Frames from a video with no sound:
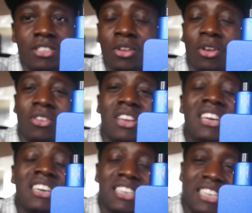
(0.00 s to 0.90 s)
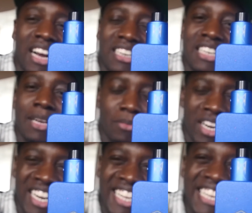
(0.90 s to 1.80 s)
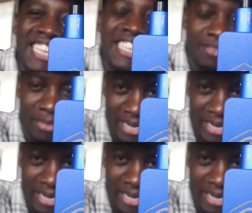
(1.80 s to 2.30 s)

still goddamn clean.